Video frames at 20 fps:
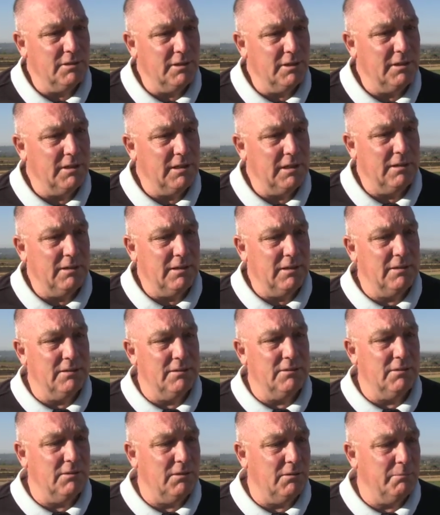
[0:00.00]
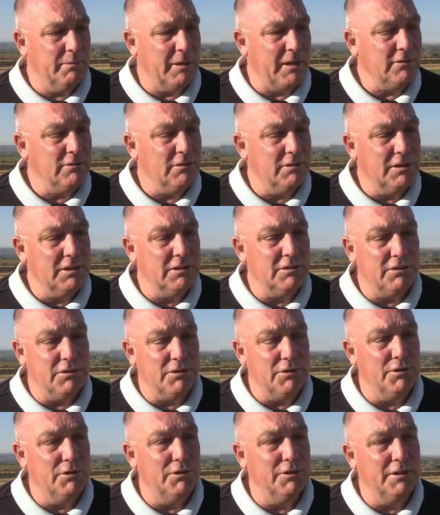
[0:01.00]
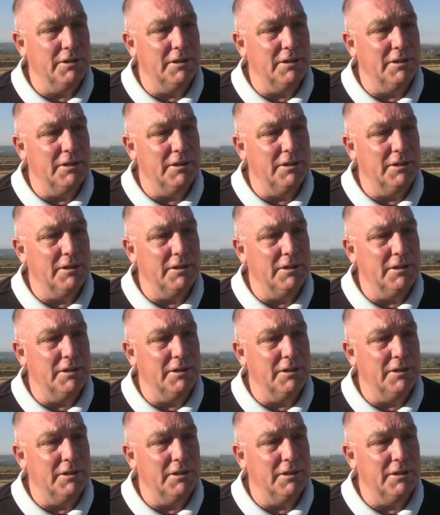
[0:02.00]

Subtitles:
He's based on his third